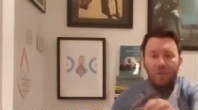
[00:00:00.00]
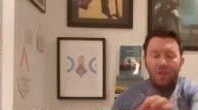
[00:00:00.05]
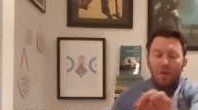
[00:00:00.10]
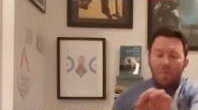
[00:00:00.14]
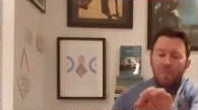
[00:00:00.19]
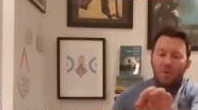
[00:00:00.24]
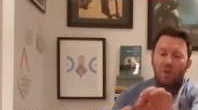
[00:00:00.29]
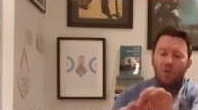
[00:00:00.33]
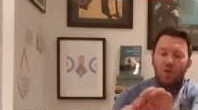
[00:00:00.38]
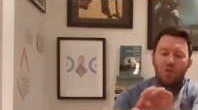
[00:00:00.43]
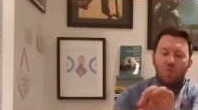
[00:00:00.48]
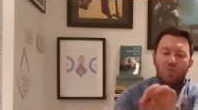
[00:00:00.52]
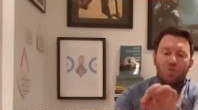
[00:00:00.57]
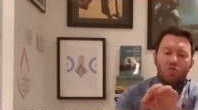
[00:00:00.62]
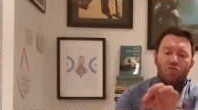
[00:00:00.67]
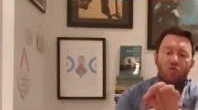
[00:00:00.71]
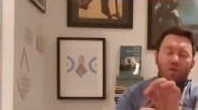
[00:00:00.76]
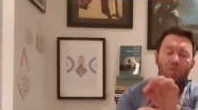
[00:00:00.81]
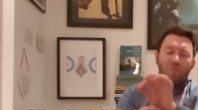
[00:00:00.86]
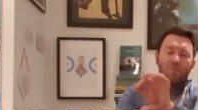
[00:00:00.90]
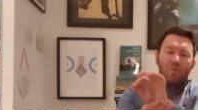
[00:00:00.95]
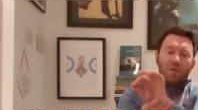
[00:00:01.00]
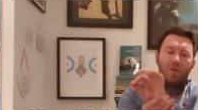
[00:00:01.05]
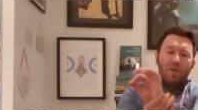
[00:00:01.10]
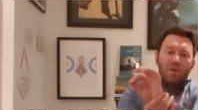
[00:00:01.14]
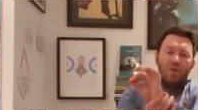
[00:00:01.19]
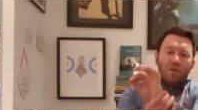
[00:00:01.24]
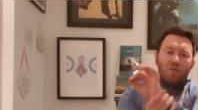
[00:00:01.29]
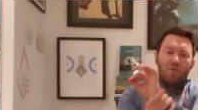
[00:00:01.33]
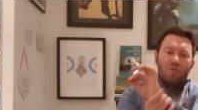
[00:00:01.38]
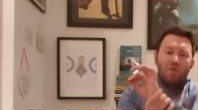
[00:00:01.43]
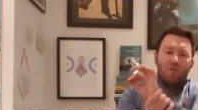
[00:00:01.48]
because we strum
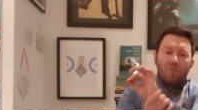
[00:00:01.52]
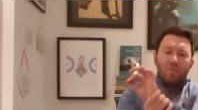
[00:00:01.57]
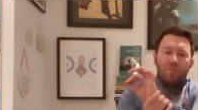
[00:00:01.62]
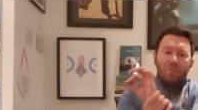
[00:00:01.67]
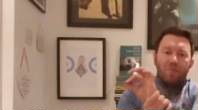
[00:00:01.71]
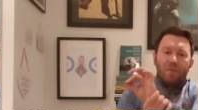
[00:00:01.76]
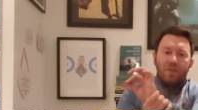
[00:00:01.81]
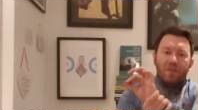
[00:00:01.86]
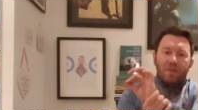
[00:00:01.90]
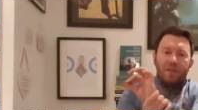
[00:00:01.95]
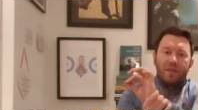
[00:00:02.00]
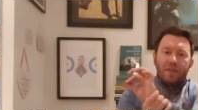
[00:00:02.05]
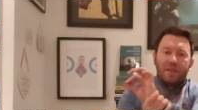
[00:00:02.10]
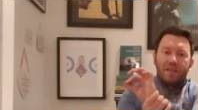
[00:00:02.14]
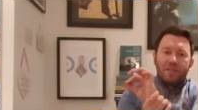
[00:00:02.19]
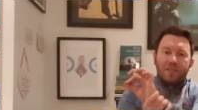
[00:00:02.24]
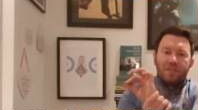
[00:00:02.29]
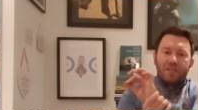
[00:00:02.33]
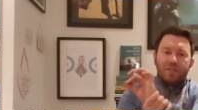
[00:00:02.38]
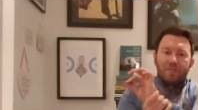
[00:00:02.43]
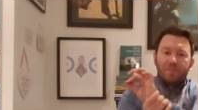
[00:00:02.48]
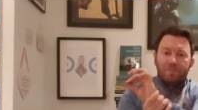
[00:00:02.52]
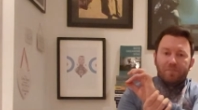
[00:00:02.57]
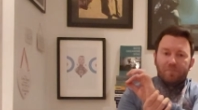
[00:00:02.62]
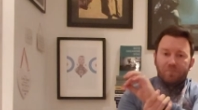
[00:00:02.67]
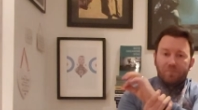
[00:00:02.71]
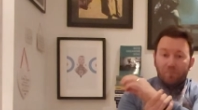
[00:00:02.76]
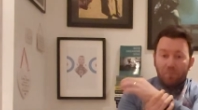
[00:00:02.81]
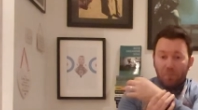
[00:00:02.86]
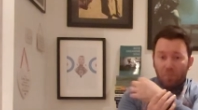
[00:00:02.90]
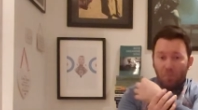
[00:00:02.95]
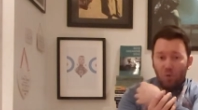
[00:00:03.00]
from the wrist
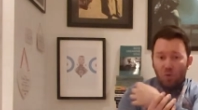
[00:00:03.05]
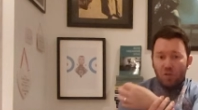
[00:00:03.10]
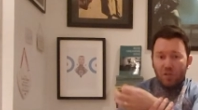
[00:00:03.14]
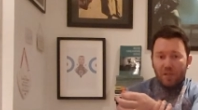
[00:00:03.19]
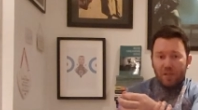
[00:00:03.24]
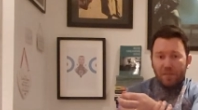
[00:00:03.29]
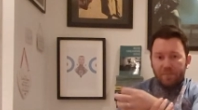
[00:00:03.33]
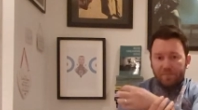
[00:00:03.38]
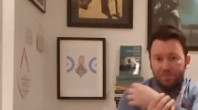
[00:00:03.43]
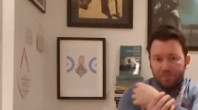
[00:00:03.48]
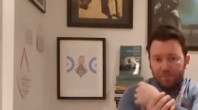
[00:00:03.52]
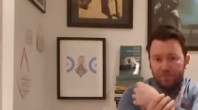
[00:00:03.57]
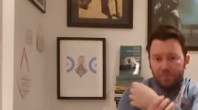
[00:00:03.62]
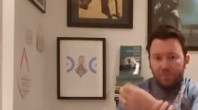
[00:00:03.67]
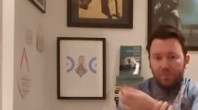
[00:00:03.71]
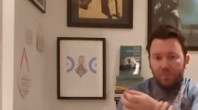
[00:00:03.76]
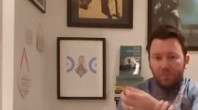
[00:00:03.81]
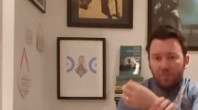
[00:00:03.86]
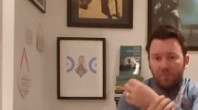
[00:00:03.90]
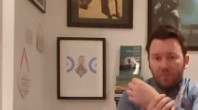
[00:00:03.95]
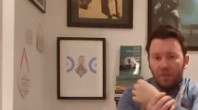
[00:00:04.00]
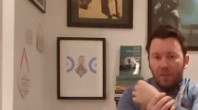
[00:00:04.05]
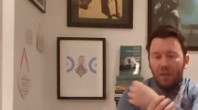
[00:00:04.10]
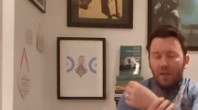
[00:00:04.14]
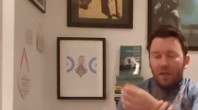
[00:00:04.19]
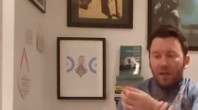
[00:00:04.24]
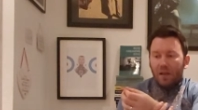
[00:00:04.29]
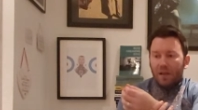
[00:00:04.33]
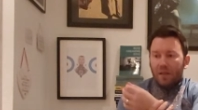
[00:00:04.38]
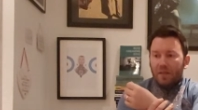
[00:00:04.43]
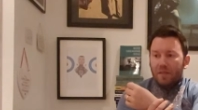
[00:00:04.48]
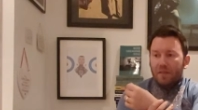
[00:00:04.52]
mostly,
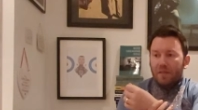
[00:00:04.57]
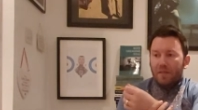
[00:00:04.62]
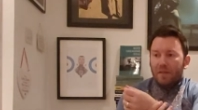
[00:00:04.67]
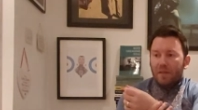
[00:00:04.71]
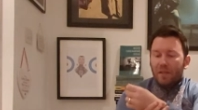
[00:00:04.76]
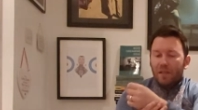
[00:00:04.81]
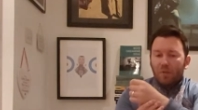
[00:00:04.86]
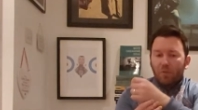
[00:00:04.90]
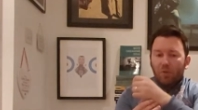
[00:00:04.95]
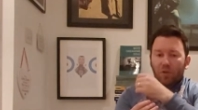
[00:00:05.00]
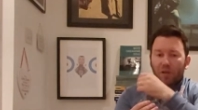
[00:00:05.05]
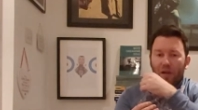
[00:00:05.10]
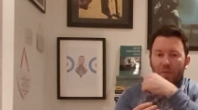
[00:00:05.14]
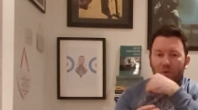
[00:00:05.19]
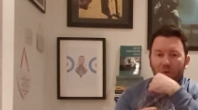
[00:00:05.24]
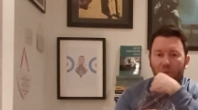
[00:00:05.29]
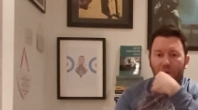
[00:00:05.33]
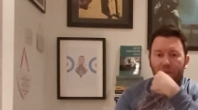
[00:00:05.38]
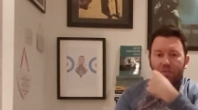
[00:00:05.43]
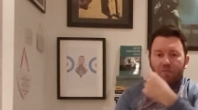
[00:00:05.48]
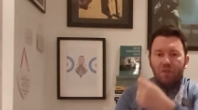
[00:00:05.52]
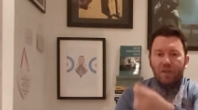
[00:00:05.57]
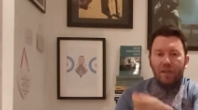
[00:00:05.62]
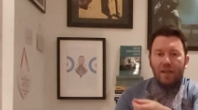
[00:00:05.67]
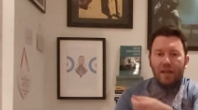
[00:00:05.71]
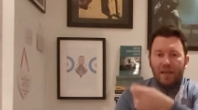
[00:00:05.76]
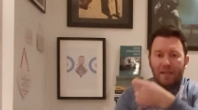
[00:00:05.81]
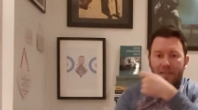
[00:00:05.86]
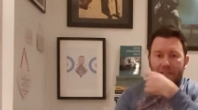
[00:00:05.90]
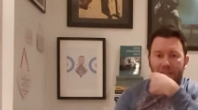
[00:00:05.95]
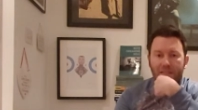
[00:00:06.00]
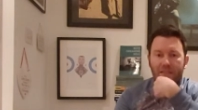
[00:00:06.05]
and you want that to be quite
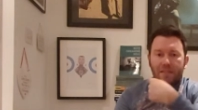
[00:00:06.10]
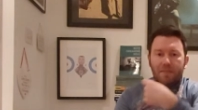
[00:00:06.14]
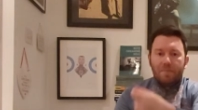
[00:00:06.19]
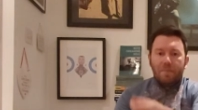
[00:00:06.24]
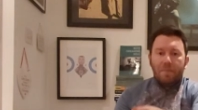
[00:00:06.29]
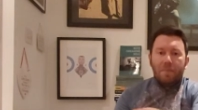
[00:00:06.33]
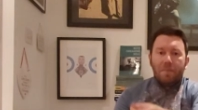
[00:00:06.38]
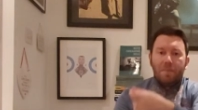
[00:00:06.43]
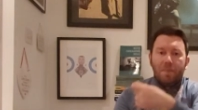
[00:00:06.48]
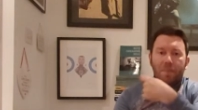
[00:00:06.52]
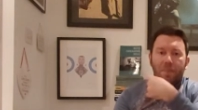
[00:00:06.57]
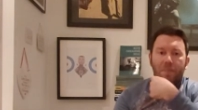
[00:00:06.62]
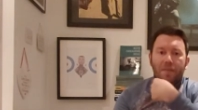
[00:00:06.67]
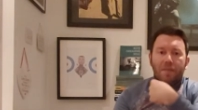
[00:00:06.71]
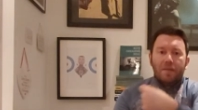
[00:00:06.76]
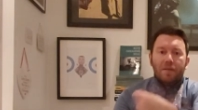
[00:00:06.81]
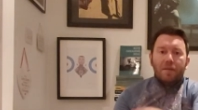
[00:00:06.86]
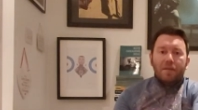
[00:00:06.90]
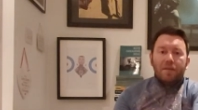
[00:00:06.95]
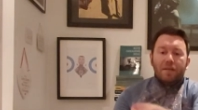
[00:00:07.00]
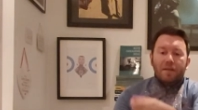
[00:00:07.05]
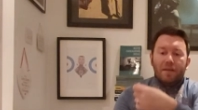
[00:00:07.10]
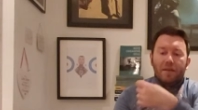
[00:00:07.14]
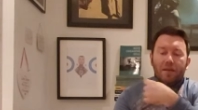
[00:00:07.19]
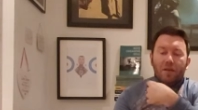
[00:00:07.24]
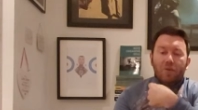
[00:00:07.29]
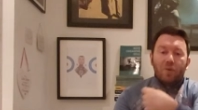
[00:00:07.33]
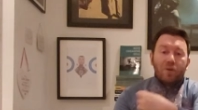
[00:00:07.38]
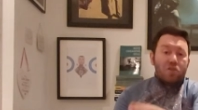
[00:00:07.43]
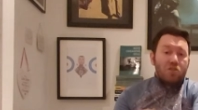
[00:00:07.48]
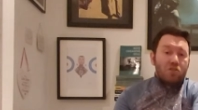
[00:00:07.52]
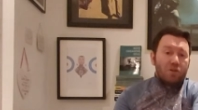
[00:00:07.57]
relaxed and
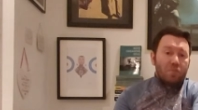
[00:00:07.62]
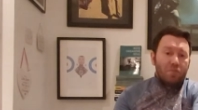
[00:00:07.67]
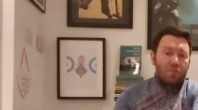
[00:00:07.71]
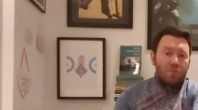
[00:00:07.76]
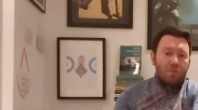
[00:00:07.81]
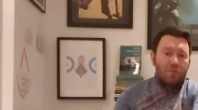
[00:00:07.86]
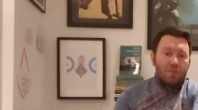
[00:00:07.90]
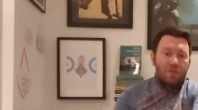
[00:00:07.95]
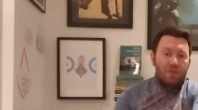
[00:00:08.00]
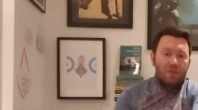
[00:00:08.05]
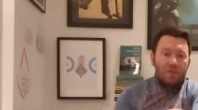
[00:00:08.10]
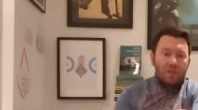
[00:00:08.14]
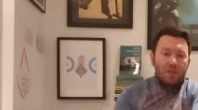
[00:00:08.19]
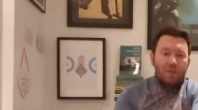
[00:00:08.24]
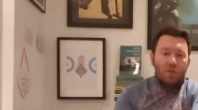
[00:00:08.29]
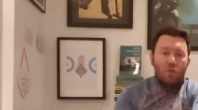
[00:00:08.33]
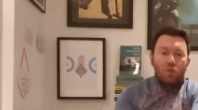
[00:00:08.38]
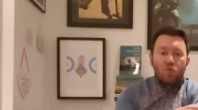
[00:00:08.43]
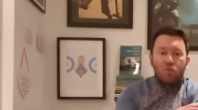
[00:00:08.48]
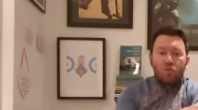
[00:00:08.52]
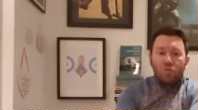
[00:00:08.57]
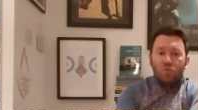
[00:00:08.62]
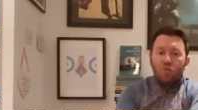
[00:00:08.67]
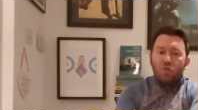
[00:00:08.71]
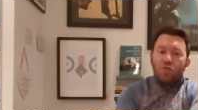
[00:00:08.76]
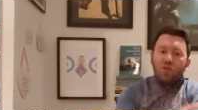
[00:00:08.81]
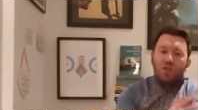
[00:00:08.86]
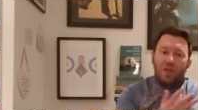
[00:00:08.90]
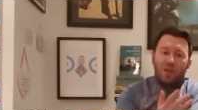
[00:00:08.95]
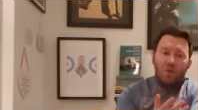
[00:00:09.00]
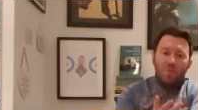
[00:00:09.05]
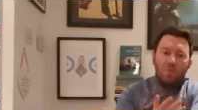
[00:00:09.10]
quite supple. You also use
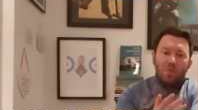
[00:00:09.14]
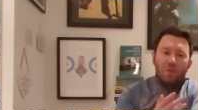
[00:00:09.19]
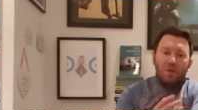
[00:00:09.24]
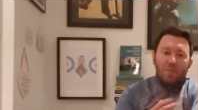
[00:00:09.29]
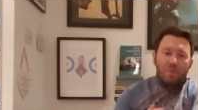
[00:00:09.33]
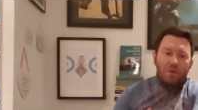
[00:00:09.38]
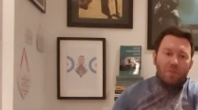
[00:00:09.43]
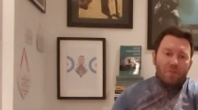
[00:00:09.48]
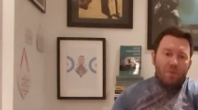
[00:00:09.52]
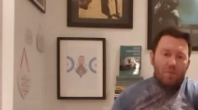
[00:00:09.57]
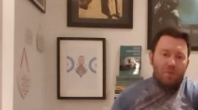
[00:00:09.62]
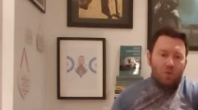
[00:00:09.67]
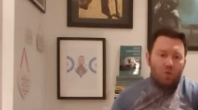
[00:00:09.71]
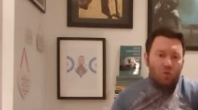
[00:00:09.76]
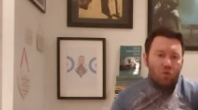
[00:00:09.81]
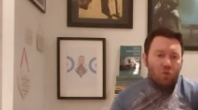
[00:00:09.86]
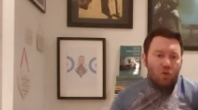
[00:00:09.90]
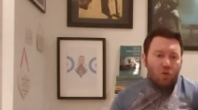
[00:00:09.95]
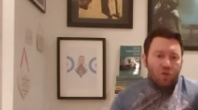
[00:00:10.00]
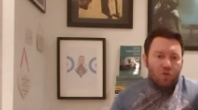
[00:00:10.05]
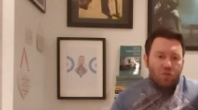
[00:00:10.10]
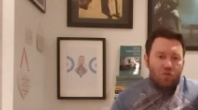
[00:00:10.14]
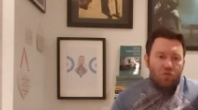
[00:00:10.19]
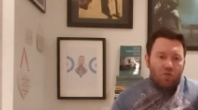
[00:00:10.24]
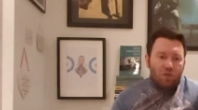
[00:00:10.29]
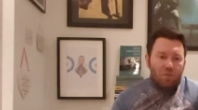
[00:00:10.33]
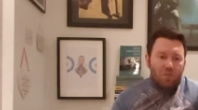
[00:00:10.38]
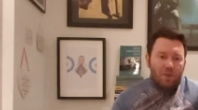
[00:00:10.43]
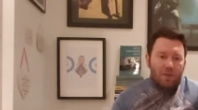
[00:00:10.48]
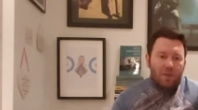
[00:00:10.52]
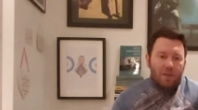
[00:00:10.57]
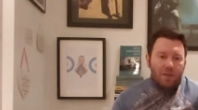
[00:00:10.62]
your elbow and but we do not strum
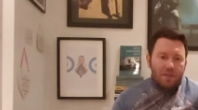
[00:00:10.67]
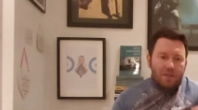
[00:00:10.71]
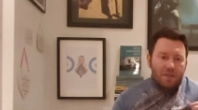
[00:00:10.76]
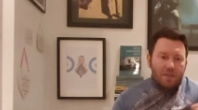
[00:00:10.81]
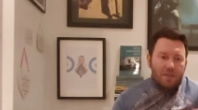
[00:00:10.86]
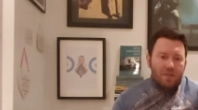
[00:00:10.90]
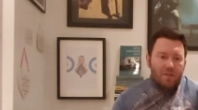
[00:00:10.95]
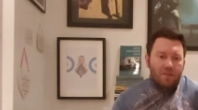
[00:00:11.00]
like this,